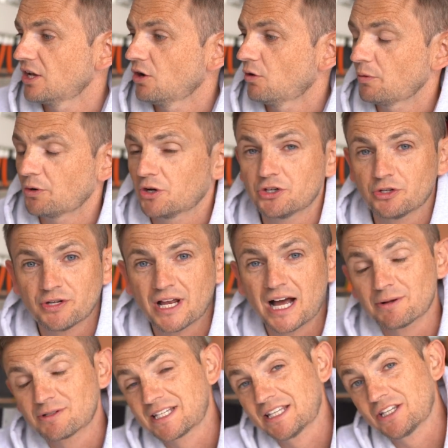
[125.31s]
What we're gonna do
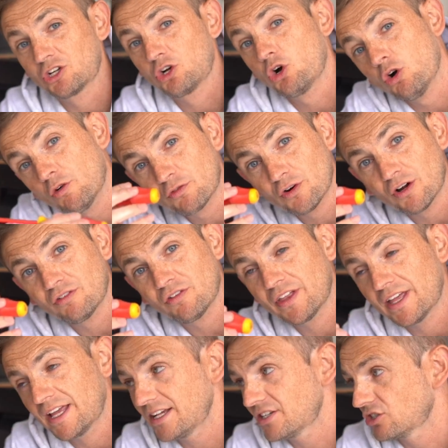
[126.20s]
now is take the cover off
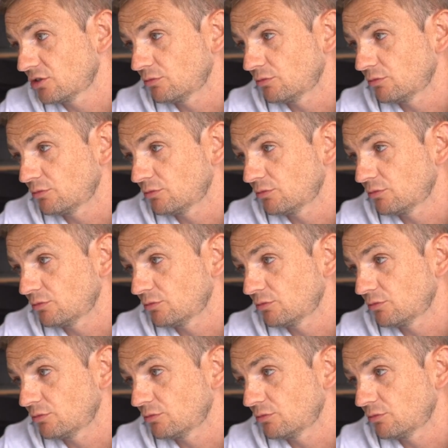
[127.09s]
this,